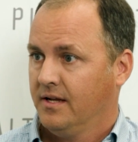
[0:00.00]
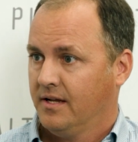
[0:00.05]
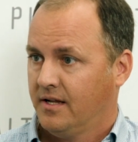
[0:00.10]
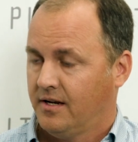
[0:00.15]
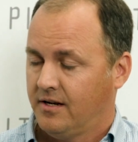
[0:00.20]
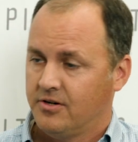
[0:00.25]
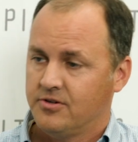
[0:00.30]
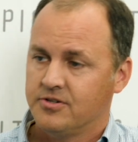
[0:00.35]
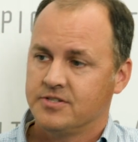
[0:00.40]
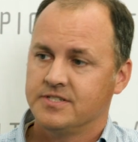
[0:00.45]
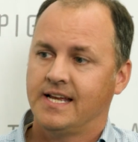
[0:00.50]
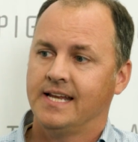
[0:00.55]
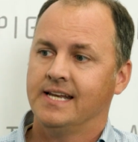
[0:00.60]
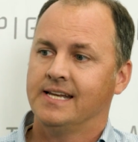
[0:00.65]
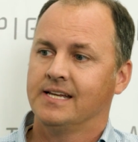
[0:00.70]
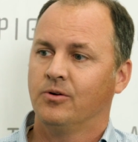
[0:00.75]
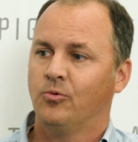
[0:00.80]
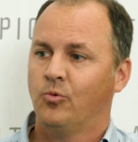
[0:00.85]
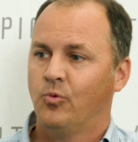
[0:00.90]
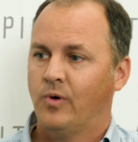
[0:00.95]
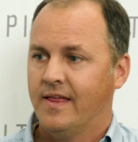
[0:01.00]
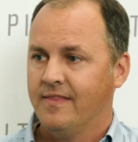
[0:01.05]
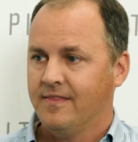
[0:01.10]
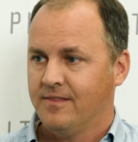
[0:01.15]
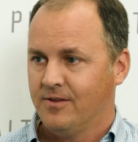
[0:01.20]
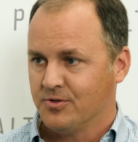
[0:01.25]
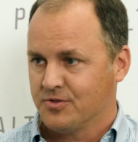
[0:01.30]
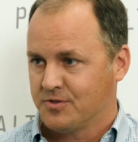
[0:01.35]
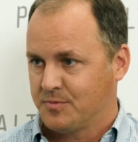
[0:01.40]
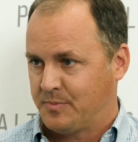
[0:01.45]
and understanding when
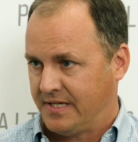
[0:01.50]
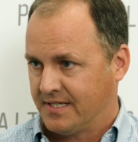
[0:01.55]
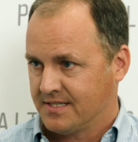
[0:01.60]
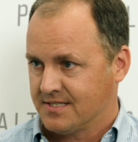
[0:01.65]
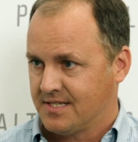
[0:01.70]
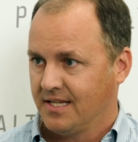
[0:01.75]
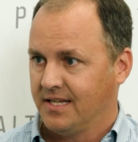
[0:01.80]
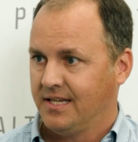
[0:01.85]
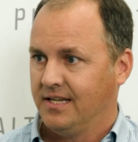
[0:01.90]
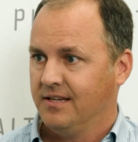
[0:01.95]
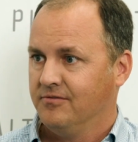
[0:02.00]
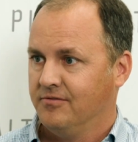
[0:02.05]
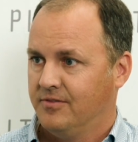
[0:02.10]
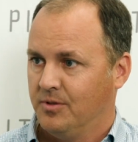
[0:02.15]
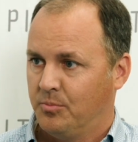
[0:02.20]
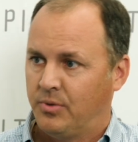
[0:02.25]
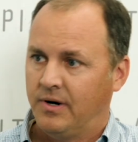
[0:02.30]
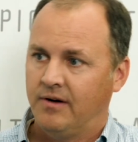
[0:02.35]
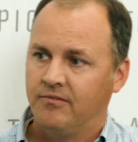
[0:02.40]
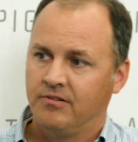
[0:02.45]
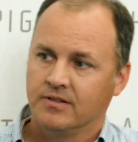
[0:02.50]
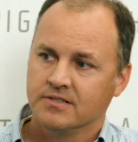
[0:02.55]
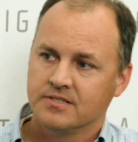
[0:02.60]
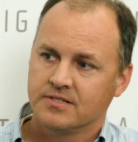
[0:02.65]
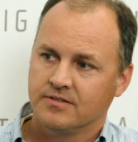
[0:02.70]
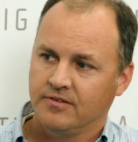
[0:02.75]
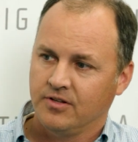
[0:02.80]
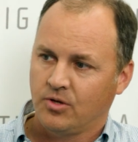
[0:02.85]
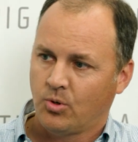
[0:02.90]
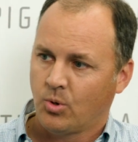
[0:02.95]
those pigs leave, the
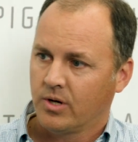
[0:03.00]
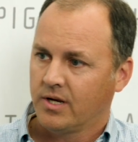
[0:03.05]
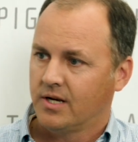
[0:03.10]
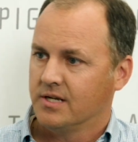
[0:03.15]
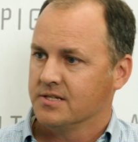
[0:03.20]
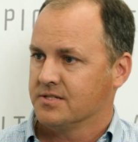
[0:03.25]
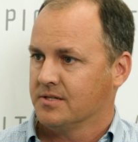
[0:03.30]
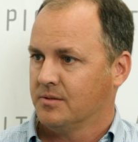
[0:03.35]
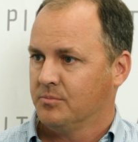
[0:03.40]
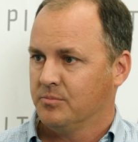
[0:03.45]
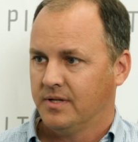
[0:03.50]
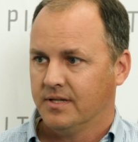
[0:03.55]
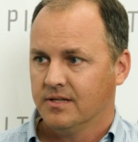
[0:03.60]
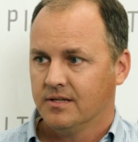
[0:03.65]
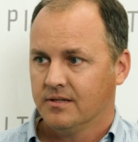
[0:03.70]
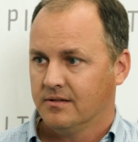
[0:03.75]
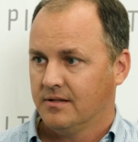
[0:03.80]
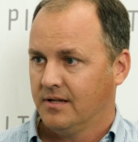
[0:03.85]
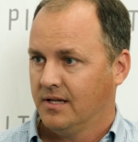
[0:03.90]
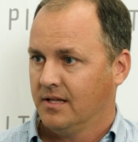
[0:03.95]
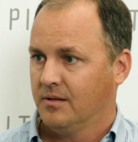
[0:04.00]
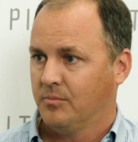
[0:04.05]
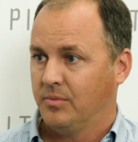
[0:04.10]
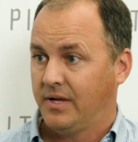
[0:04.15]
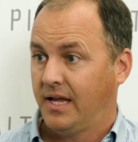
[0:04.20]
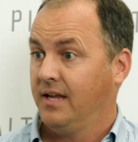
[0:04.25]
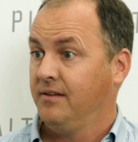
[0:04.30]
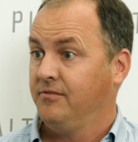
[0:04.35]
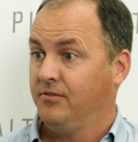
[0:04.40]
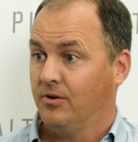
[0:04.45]
prevalence of the organism and the
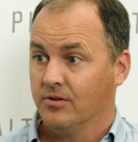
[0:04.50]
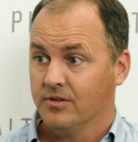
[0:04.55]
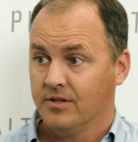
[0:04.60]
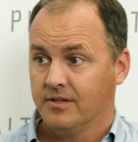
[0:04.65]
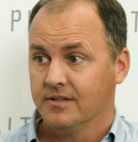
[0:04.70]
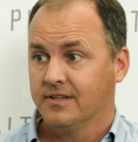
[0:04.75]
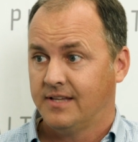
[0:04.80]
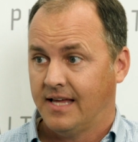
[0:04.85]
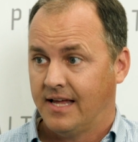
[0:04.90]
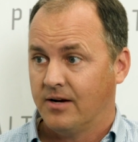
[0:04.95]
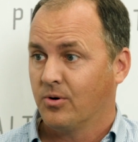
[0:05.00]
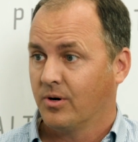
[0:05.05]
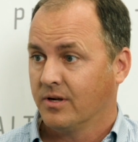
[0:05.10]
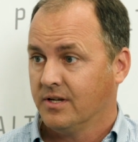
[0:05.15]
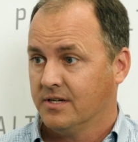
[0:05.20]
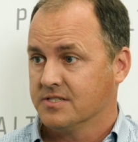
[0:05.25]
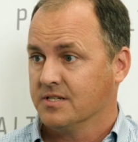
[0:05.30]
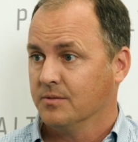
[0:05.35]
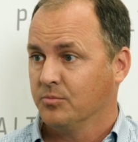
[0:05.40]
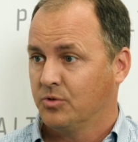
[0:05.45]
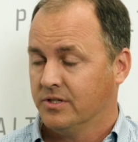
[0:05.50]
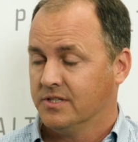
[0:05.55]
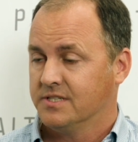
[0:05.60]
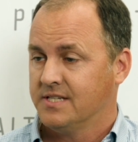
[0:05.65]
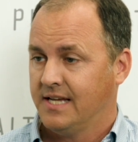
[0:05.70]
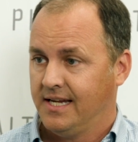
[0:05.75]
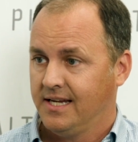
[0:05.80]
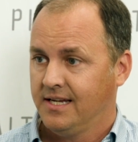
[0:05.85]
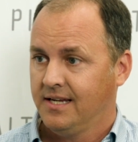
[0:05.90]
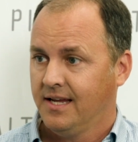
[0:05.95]
behavior that that organism could
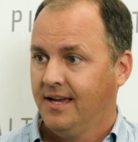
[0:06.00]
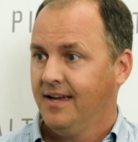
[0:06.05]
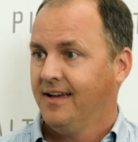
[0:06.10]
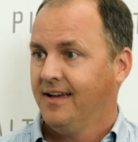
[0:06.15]
take,